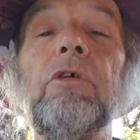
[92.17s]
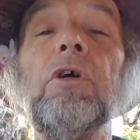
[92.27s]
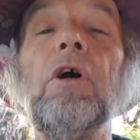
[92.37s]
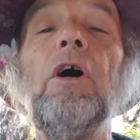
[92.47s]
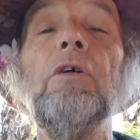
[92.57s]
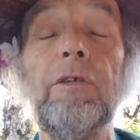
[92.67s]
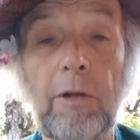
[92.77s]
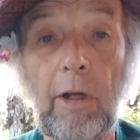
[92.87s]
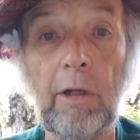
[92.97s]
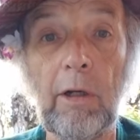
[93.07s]
Oh, it's
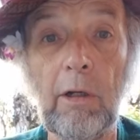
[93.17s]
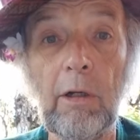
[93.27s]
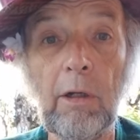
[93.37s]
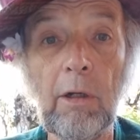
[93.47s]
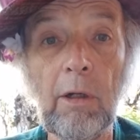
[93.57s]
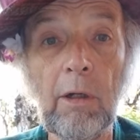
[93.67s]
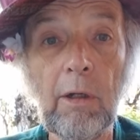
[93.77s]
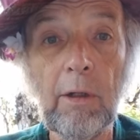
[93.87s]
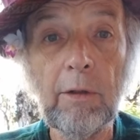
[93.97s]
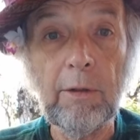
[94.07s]
like a
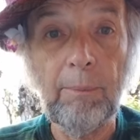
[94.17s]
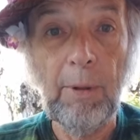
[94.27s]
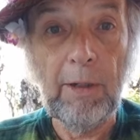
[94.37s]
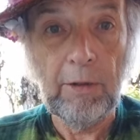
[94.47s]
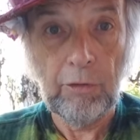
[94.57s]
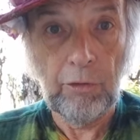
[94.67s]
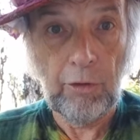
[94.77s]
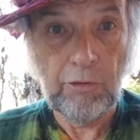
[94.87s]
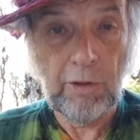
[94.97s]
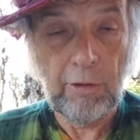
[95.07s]
Tibetan
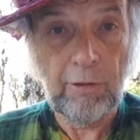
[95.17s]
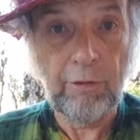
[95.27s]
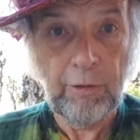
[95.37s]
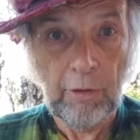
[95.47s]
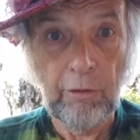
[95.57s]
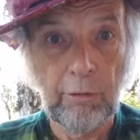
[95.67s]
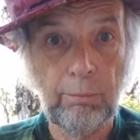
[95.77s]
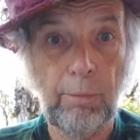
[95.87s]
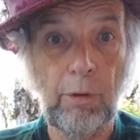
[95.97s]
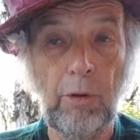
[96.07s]
Dorje
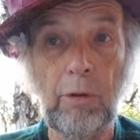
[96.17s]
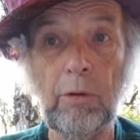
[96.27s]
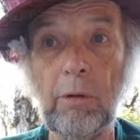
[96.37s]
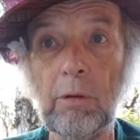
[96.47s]
thunderbolt